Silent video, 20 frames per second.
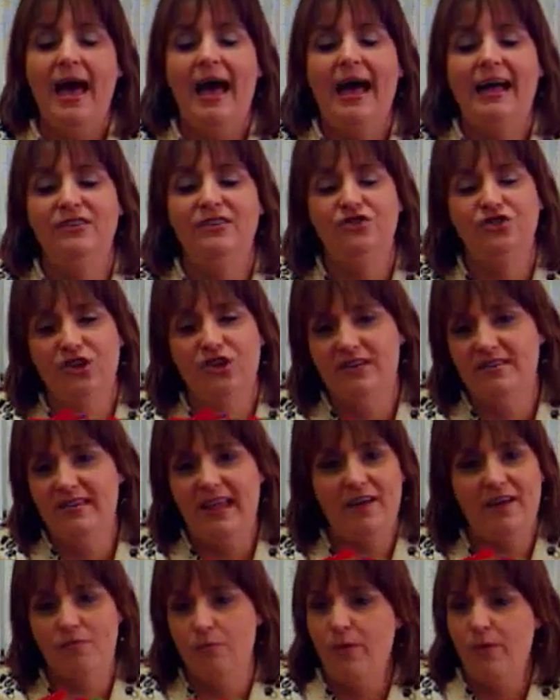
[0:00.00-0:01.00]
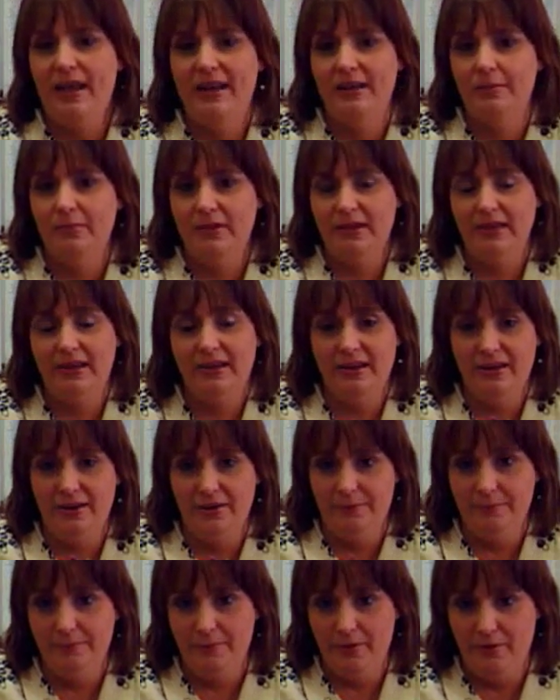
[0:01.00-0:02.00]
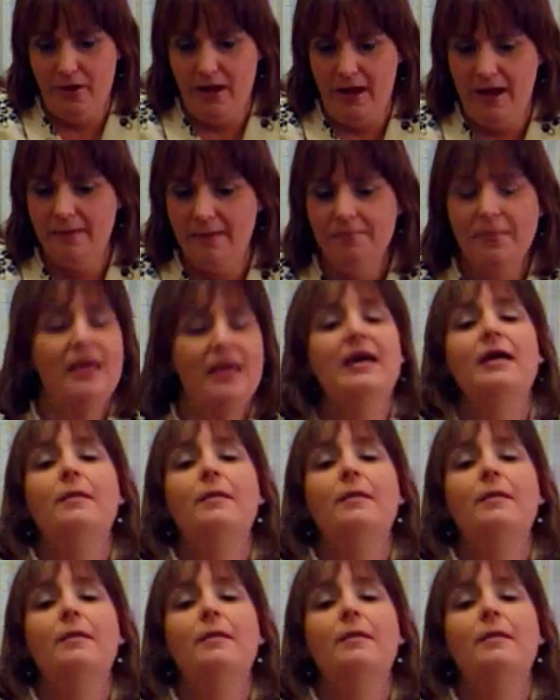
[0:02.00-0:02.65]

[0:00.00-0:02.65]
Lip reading: I just have them randomly in here, okay?